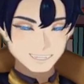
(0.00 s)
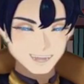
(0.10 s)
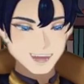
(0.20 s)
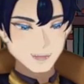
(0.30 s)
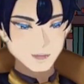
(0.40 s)

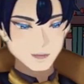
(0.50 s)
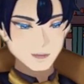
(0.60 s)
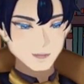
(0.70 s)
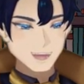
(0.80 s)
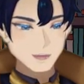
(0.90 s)
at an
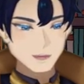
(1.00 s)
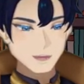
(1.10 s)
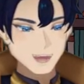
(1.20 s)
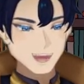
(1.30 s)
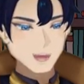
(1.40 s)
open,
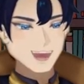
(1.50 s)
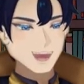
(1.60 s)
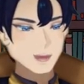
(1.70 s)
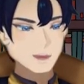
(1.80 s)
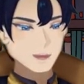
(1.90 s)
welcoming
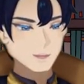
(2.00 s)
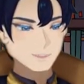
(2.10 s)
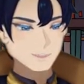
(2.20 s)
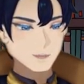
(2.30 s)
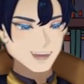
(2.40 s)
door
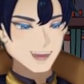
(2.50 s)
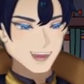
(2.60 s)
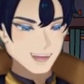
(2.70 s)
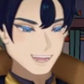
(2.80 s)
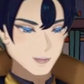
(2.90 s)
with
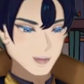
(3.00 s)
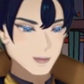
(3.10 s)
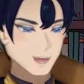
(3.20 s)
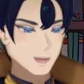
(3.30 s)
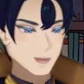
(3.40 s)
light streaming
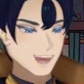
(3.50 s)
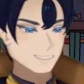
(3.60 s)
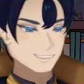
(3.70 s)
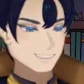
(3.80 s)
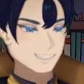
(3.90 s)
from it
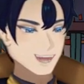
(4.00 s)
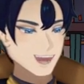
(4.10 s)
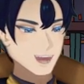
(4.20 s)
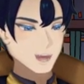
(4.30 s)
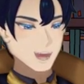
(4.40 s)
and
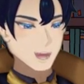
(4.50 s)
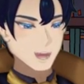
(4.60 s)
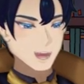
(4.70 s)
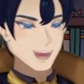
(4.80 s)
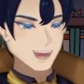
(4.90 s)
those
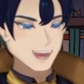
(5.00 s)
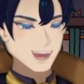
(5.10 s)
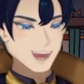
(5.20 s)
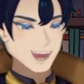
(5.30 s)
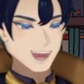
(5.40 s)
servants
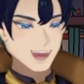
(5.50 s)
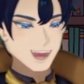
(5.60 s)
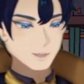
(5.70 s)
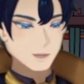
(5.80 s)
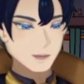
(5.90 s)
standing in
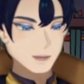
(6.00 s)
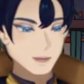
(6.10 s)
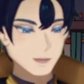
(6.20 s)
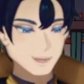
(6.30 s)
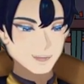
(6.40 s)
it who,
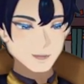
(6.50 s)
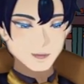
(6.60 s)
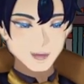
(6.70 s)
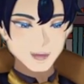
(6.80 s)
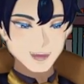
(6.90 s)

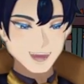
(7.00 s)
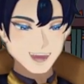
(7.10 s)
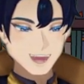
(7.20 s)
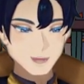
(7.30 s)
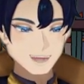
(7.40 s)
according to the
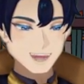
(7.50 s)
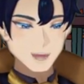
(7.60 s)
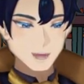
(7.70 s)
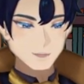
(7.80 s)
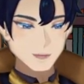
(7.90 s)

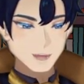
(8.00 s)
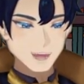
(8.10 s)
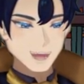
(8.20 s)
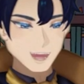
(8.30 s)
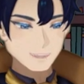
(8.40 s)
advertisement,
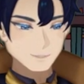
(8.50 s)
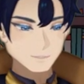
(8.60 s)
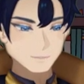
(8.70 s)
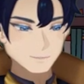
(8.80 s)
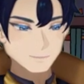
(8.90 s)
remained.
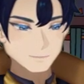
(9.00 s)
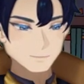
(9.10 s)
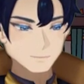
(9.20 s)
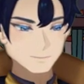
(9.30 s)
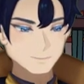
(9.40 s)

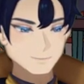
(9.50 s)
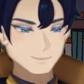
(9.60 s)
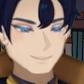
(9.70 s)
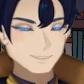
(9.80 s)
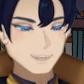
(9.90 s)

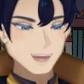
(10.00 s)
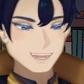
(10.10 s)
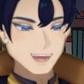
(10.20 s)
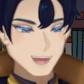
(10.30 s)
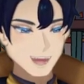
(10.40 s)

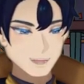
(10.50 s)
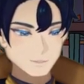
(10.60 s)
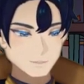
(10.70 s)
Instead,